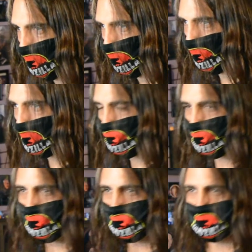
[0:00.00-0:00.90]
we
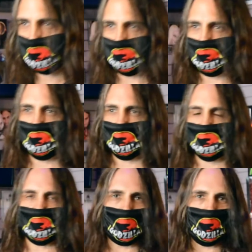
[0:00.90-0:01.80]
just didn't feel
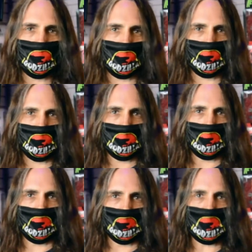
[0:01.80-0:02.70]
safe with,
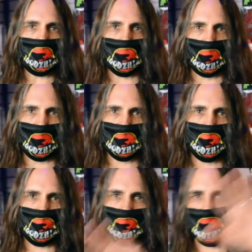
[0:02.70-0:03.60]
not for us,
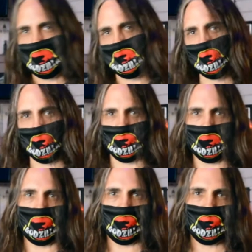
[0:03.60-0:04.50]
but for our customers in
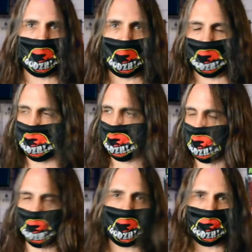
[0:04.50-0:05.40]
the old spot. Because if you
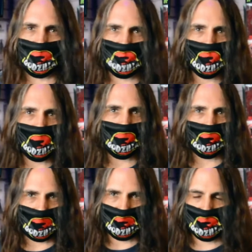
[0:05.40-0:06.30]
remember, it's
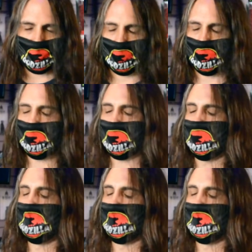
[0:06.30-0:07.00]
280 square feet.